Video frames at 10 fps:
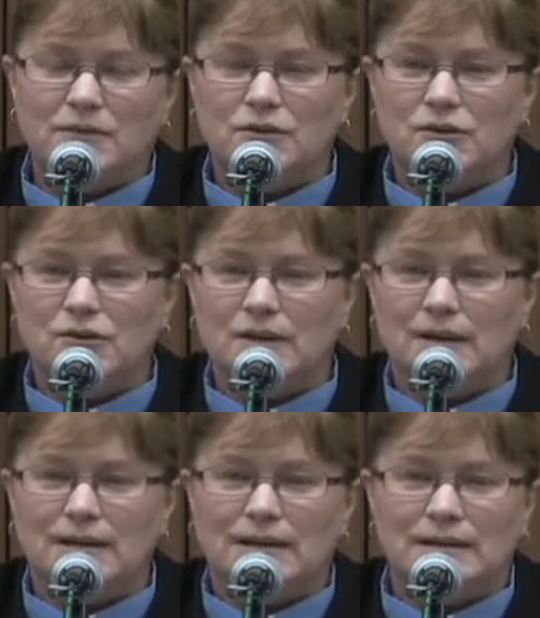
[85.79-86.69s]
If you're
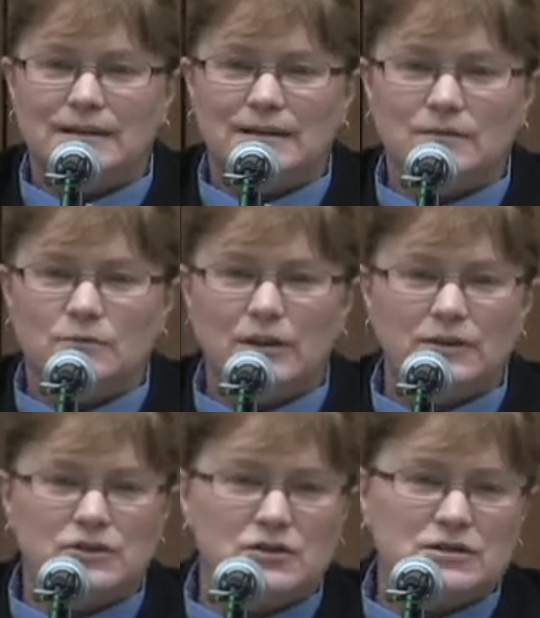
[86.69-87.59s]
in a real
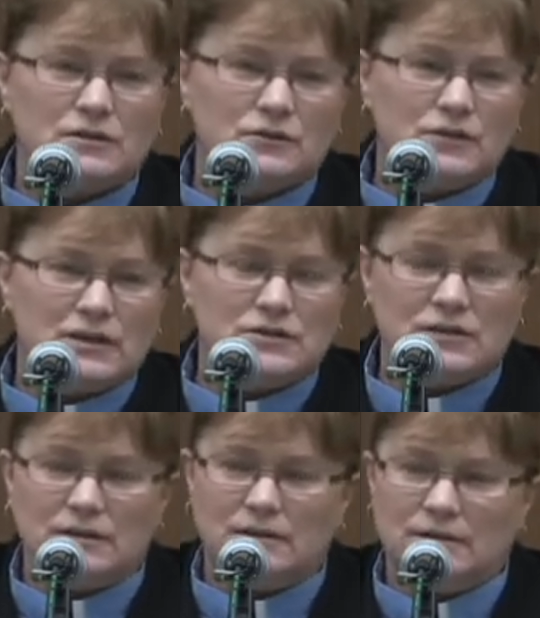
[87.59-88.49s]
liturgical
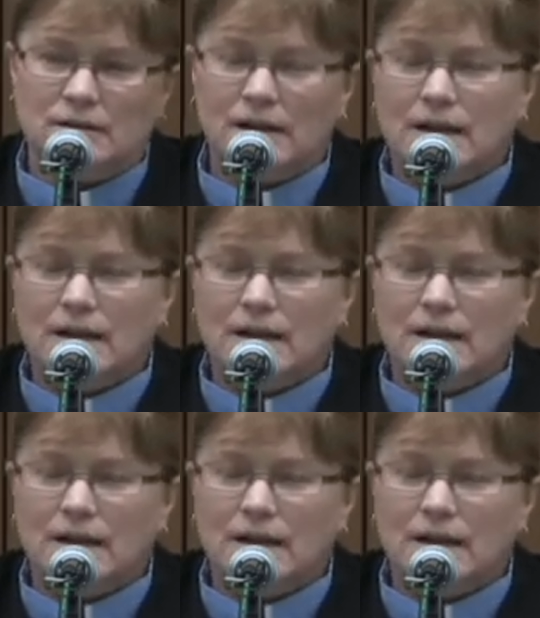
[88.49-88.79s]
tradition, you